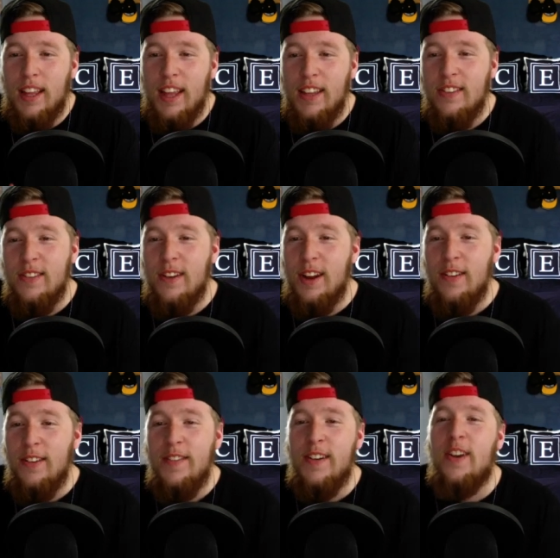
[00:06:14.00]
I don't
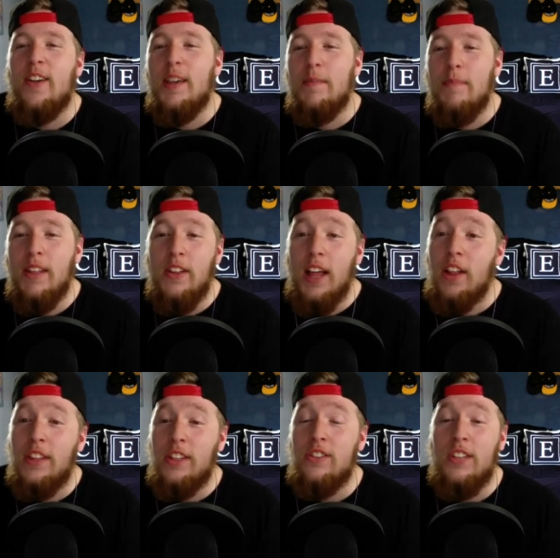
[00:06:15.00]
even know. Like mental
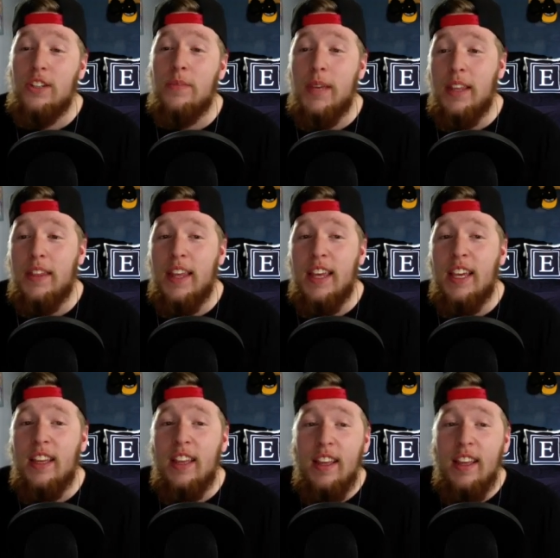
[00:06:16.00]
health is such a big thing.
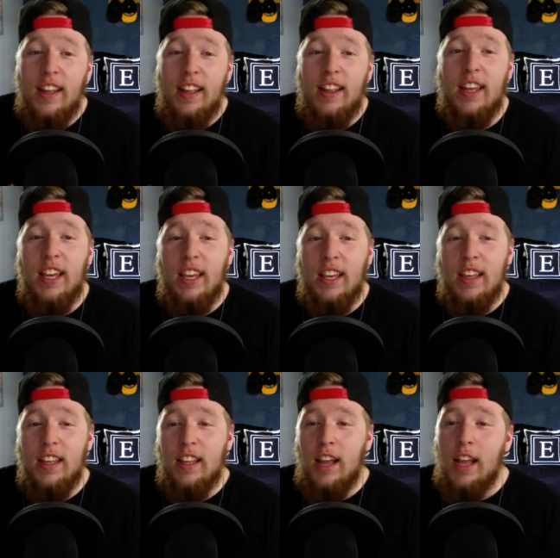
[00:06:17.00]
Like
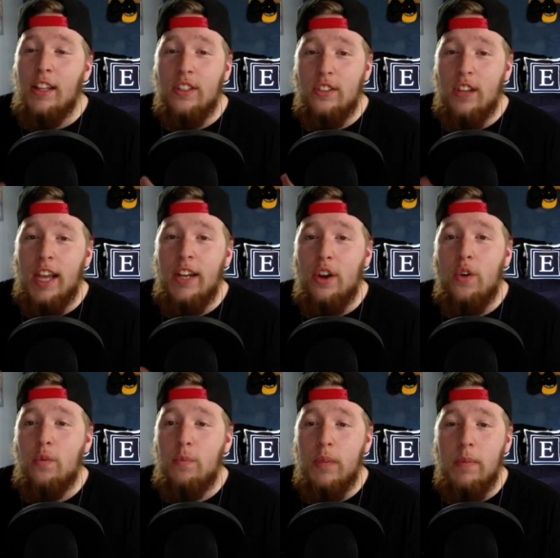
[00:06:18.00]
I
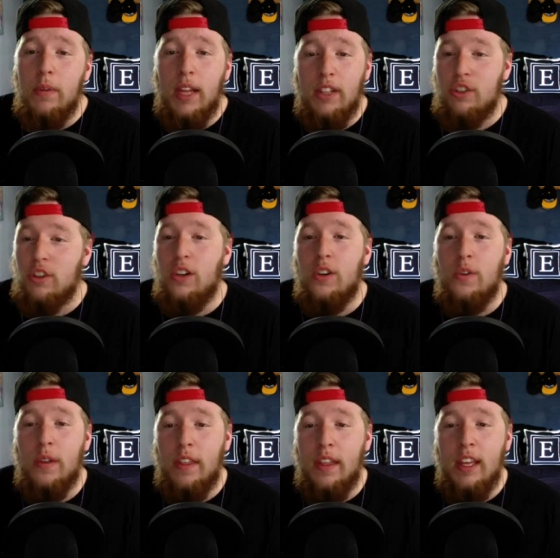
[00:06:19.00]
know people that struggle
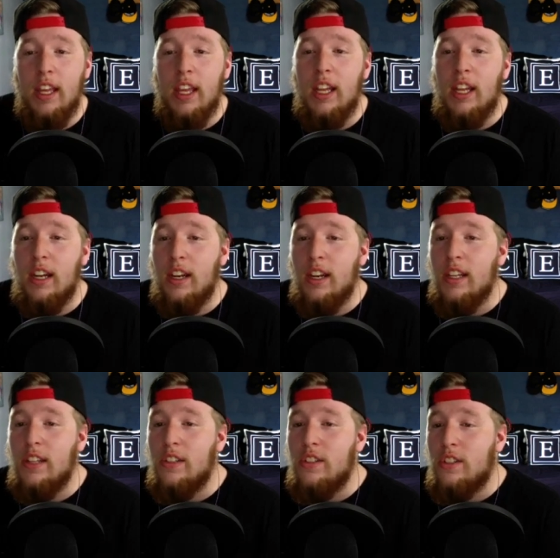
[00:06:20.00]
with it and
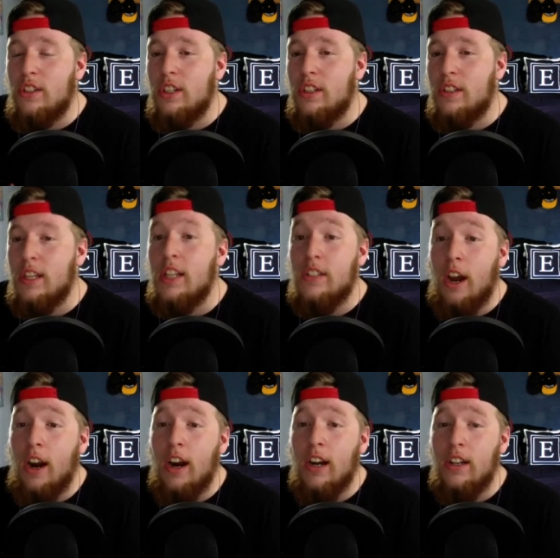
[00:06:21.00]
it's just it's
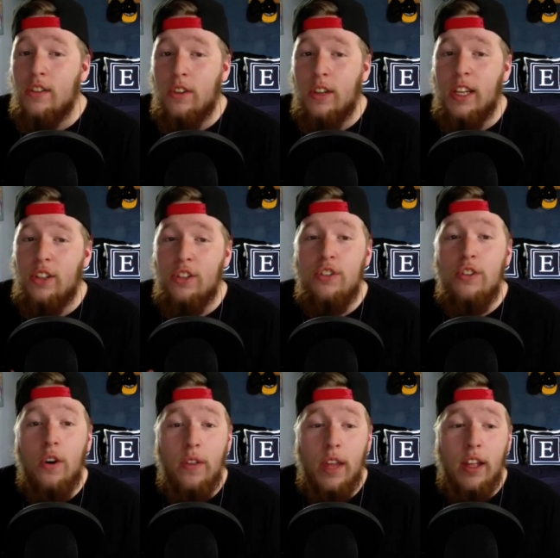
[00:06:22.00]
hard. So like just
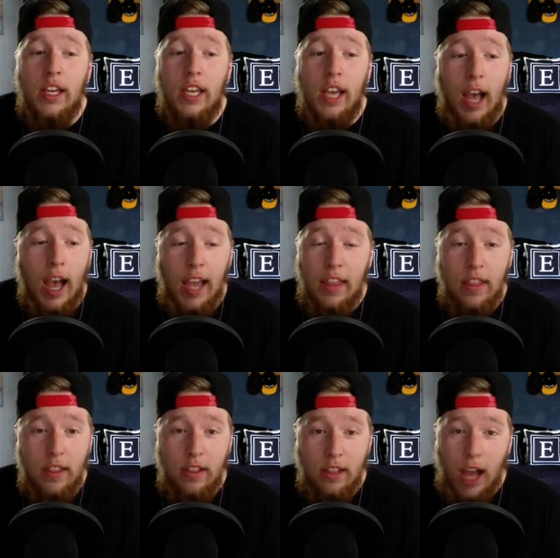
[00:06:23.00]
know that like I
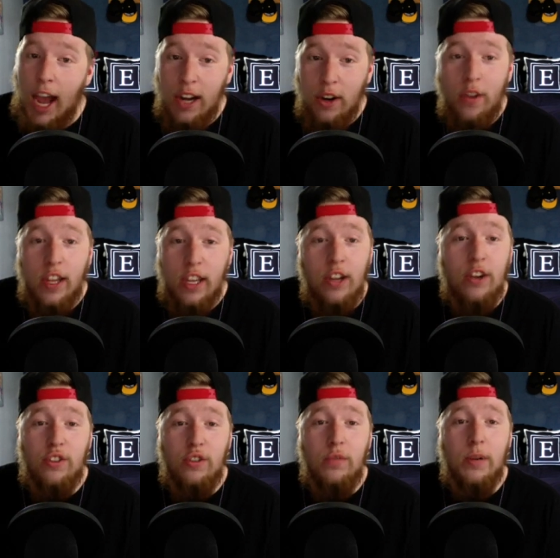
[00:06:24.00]
know that you're
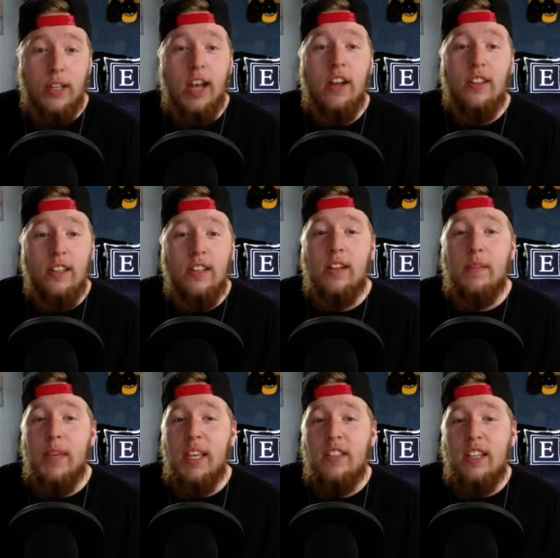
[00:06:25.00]
super talented and
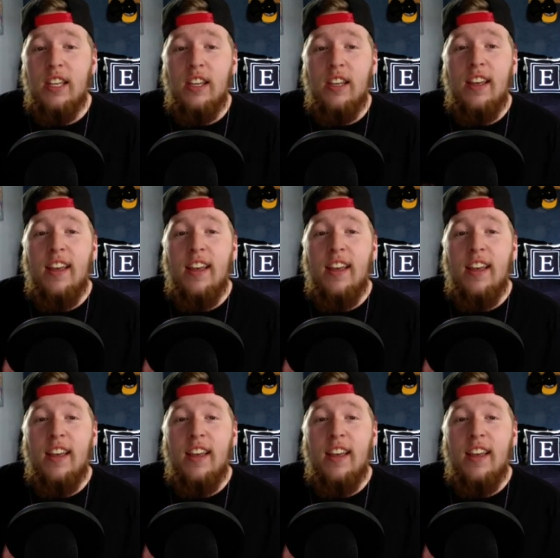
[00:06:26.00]
amazing